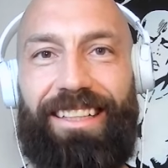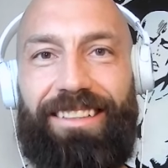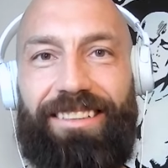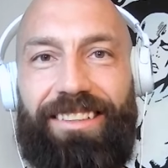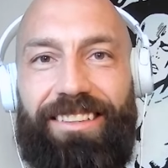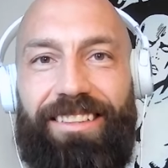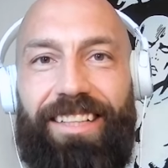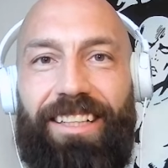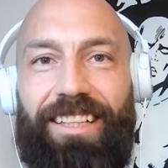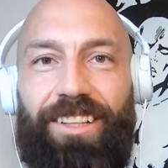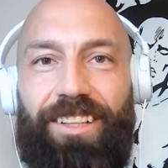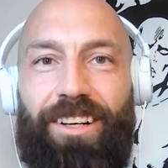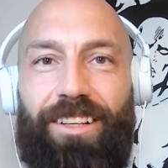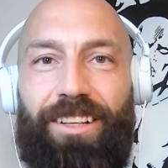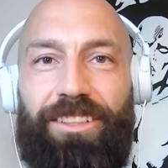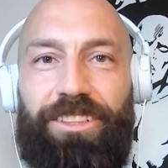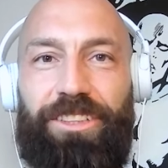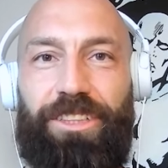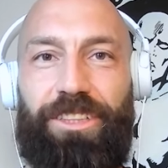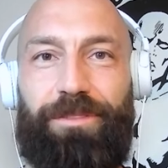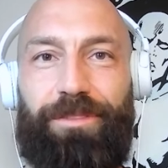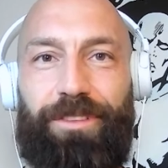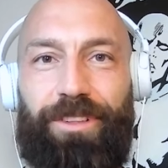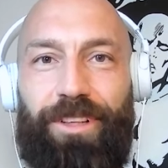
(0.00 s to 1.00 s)
is a
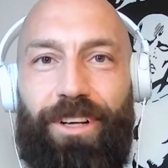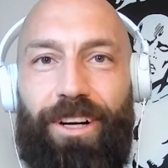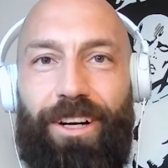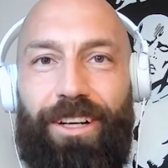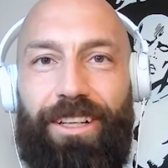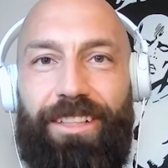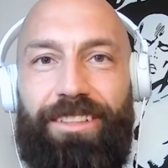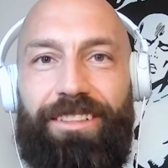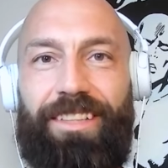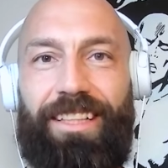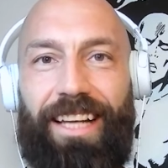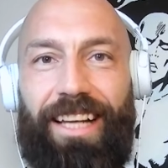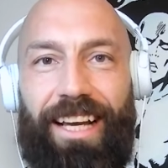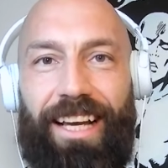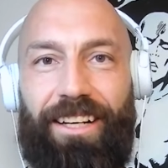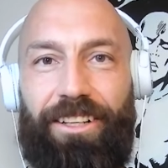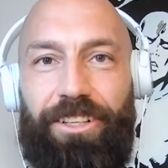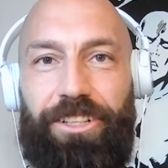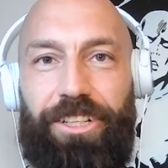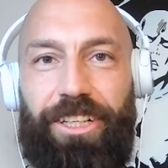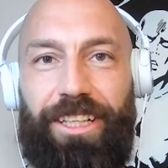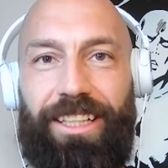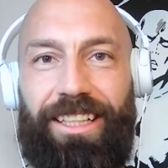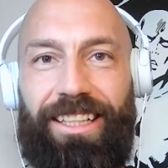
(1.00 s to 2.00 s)
technology for harnessing
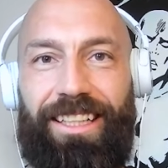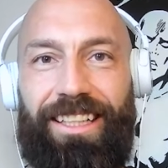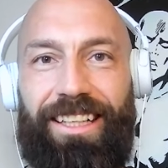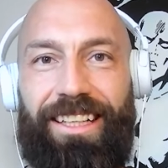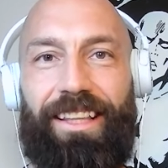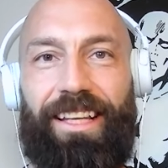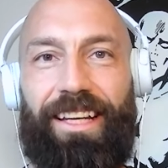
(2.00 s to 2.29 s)
energy